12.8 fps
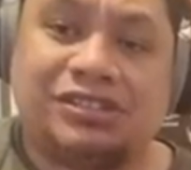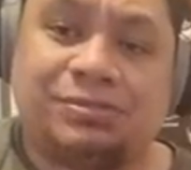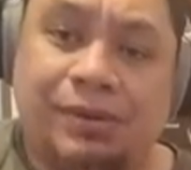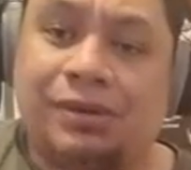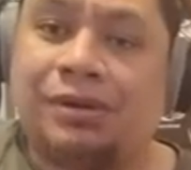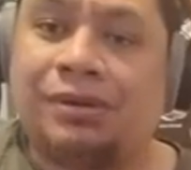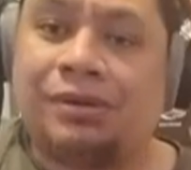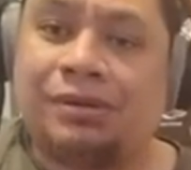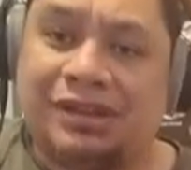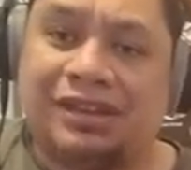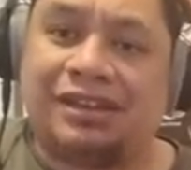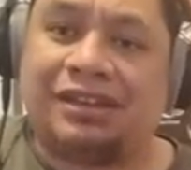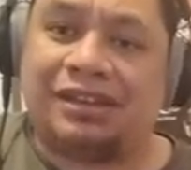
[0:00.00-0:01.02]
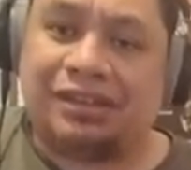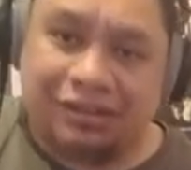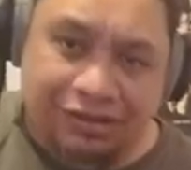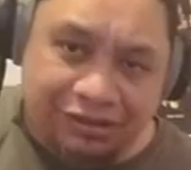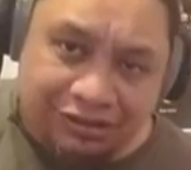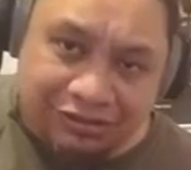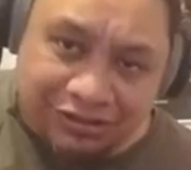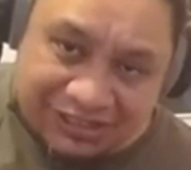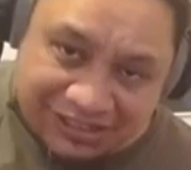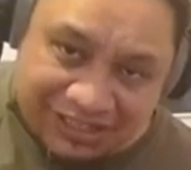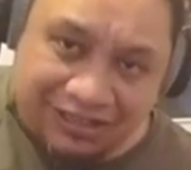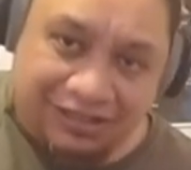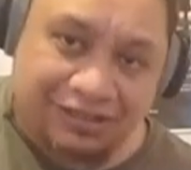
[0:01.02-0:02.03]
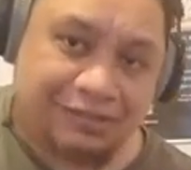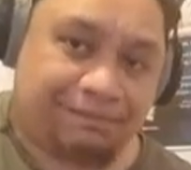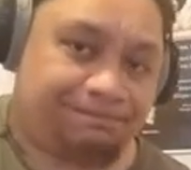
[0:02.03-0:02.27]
burning. C.